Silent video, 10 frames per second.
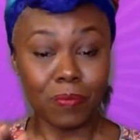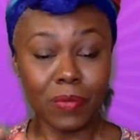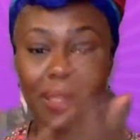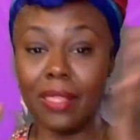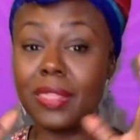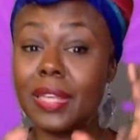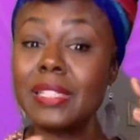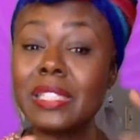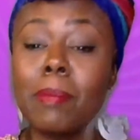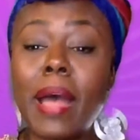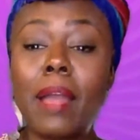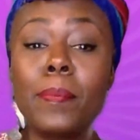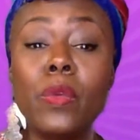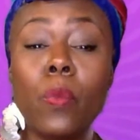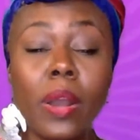And this might be
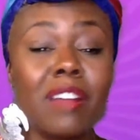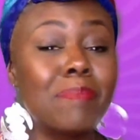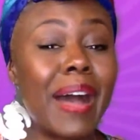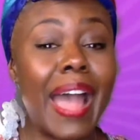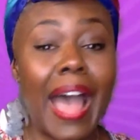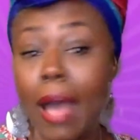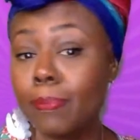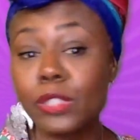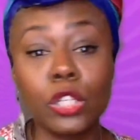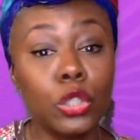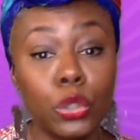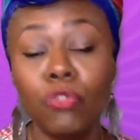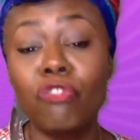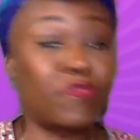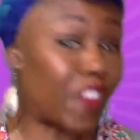one of my absolute
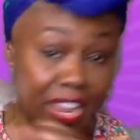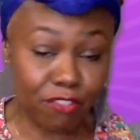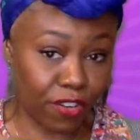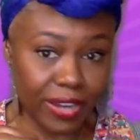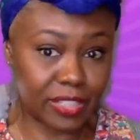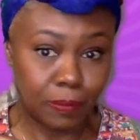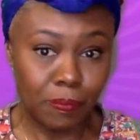favorites